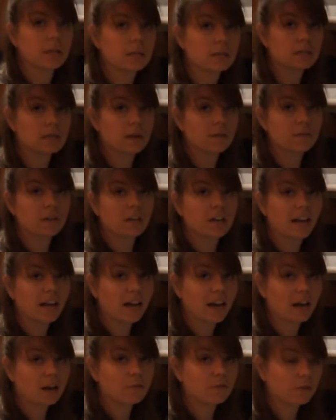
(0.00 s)
and seven and a
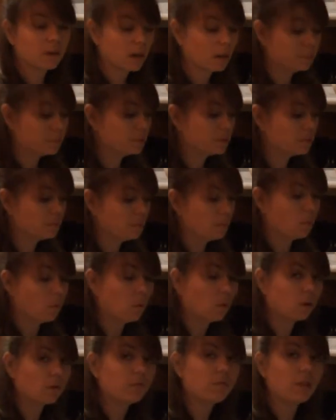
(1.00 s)
half cups
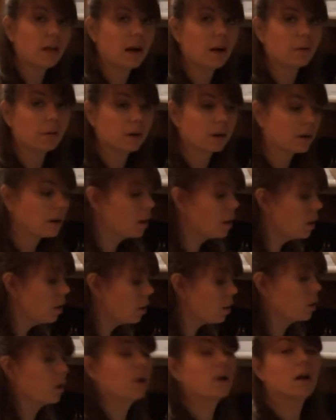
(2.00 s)
more flour,
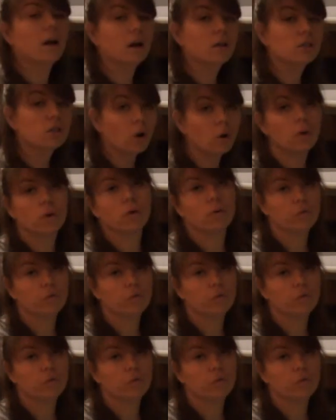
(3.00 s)
or total